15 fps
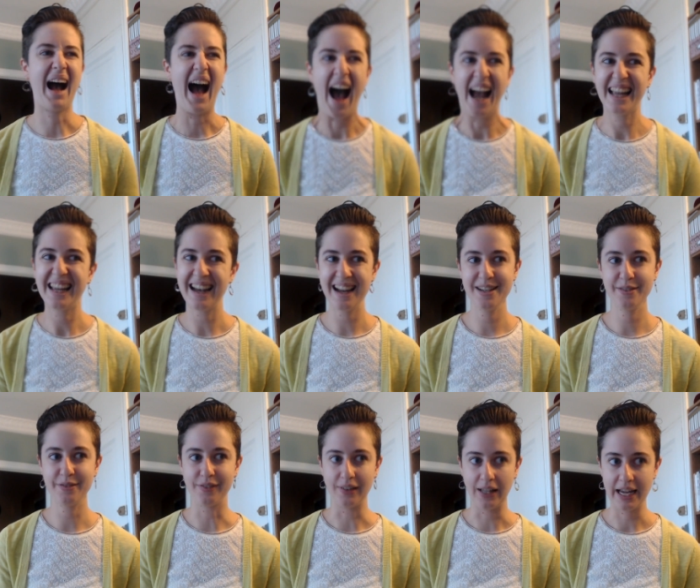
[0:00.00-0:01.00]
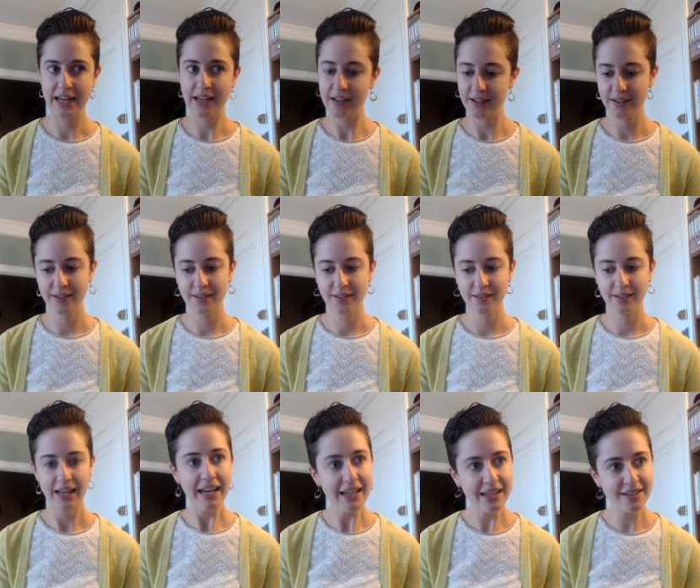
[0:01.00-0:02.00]
I kind of like
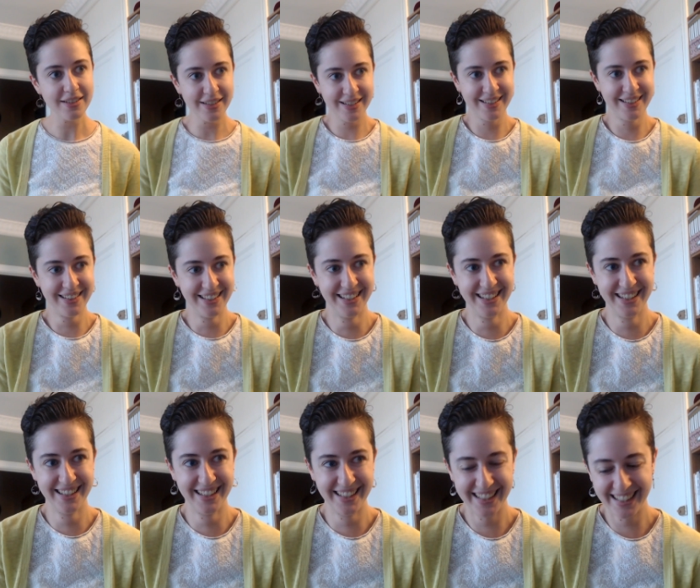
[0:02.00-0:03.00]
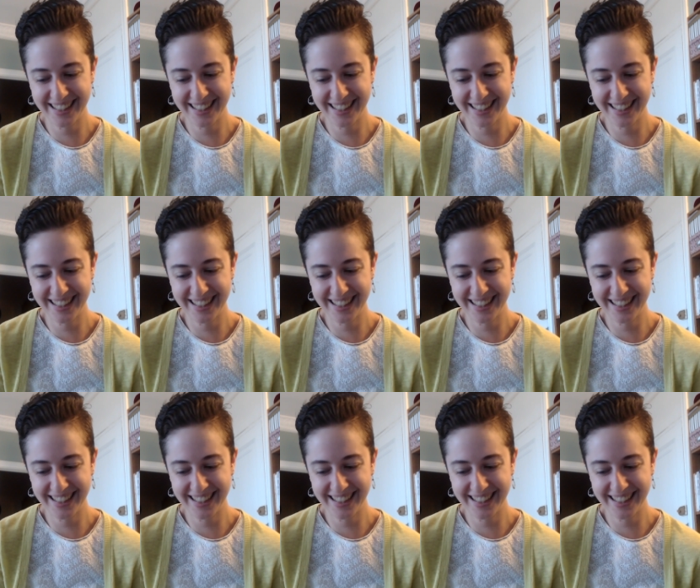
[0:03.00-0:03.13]
it.